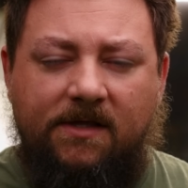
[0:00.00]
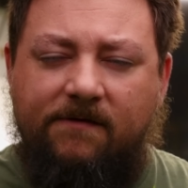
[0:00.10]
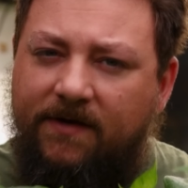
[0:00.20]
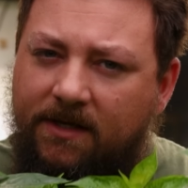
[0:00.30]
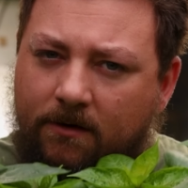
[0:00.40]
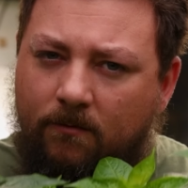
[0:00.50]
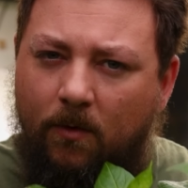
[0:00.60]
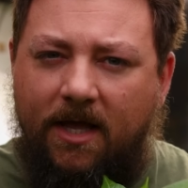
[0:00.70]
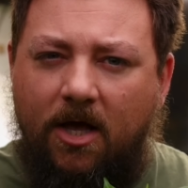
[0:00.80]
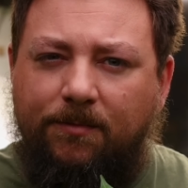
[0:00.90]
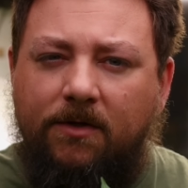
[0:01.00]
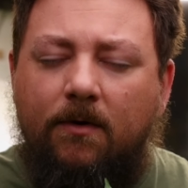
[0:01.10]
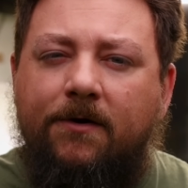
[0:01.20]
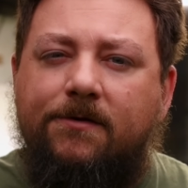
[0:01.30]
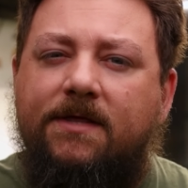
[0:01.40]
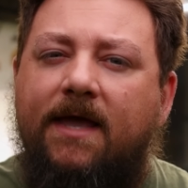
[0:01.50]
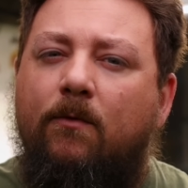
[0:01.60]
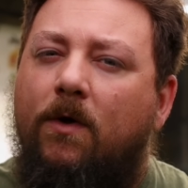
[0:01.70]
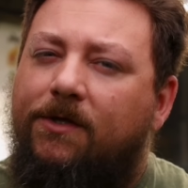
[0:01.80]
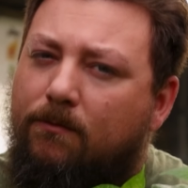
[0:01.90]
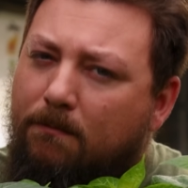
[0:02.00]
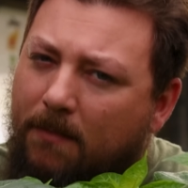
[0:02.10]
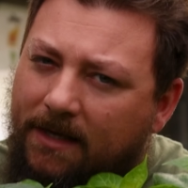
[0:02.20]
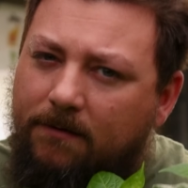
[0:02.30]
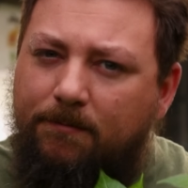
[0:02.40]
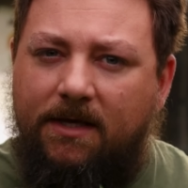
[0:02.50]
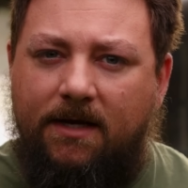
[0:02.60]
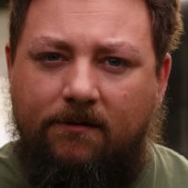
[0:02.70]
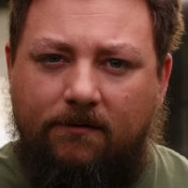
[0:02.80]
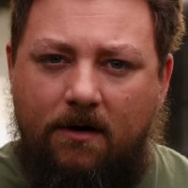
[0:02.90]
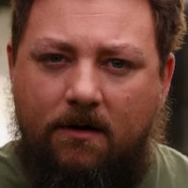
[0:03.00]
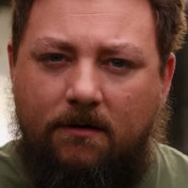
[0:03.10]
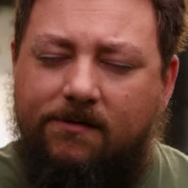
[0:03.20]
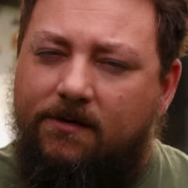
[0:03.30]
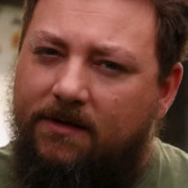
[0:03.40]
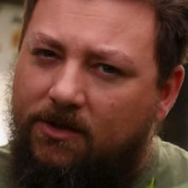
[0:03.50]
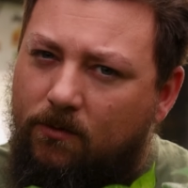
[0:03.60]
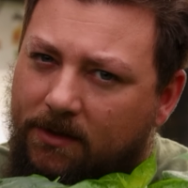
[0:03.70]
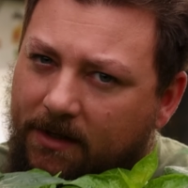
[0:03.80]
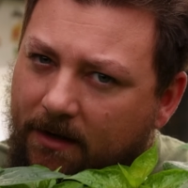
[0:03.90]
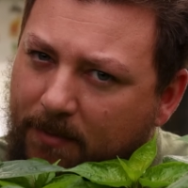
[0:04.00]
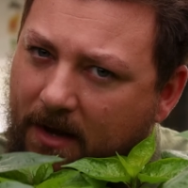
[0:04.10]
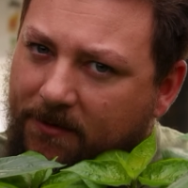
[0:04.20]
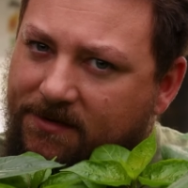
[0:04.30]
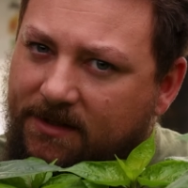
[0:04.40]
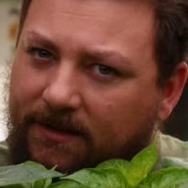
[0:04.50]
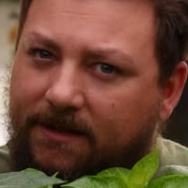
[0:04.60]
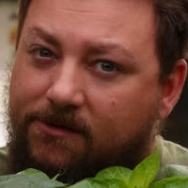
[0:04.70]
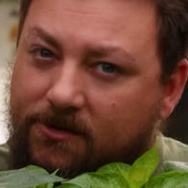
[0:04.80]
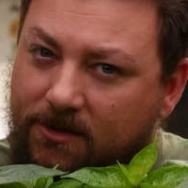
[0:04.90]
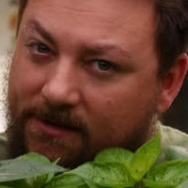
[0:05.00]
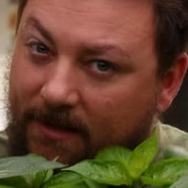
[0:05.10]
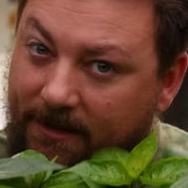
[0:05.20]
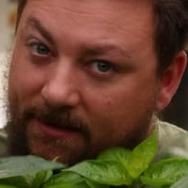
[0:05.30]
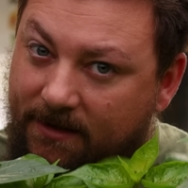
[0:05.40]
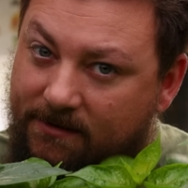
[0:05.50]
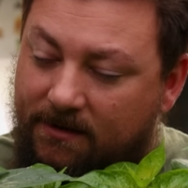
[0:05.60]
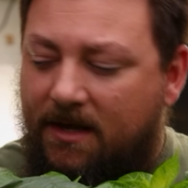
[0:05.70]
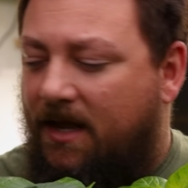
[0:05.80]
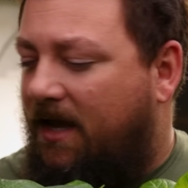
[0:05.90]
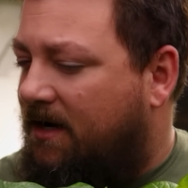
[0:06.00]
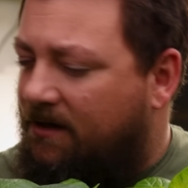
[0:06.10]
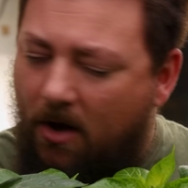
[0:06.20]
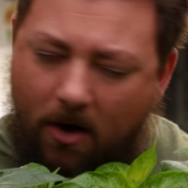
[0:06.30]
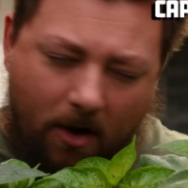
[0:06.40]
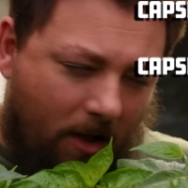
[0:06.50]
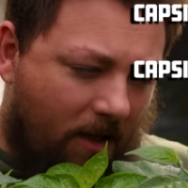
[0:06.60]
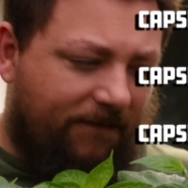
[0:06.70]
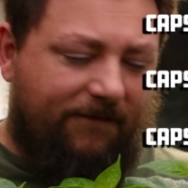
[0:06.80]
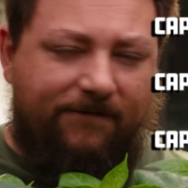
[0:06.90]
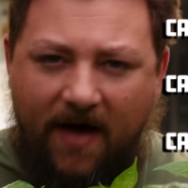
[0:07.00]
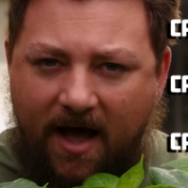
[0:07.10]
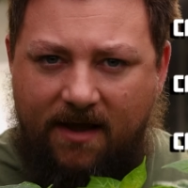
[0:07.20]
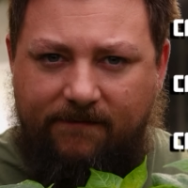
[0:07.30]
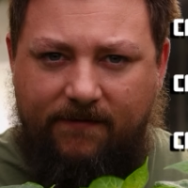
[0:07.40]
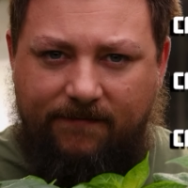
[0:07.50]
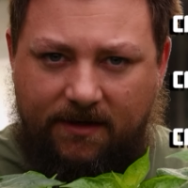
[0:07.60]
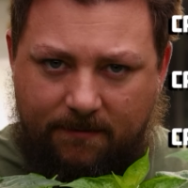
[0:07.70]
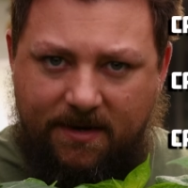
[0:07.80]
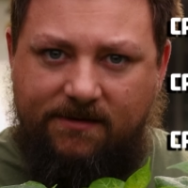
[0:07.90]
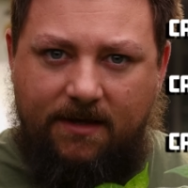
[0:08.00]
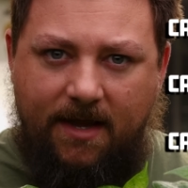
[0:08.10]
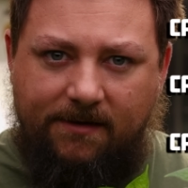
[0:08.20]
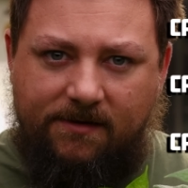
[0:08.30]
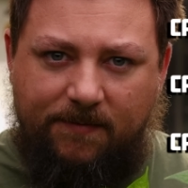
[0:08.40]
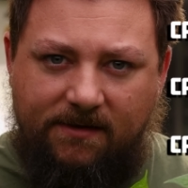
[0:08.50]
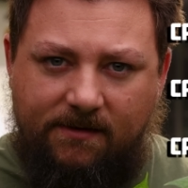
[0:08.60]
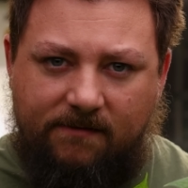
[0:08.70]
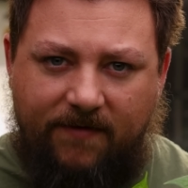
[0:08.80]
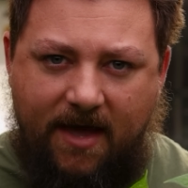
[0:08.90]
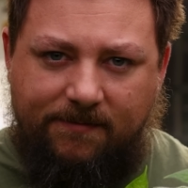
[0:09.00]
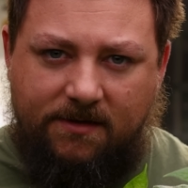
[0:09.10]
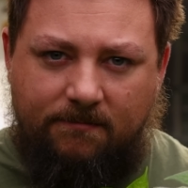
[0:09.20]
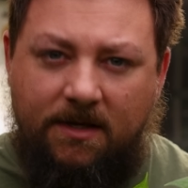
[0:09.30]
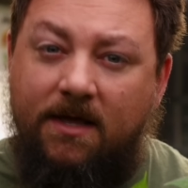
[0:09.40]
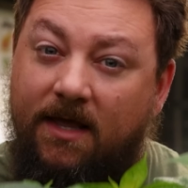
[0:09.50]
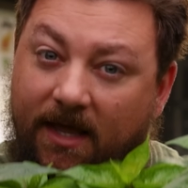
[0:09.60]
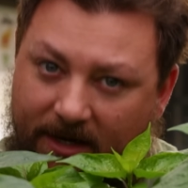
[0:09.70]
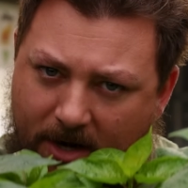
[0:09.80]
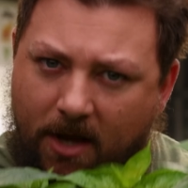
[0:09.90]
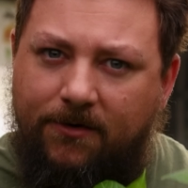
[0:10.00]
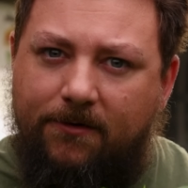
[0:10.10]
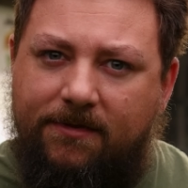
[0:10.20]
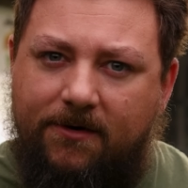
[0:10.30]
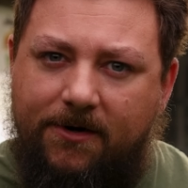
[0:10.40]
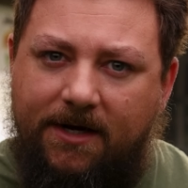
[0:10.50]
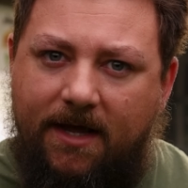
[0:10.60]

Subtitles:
This video will help you understand what you might be getting wrong so that you can get pepper seedlings just like this in all 5 of the domesticated species of capsicum in under 30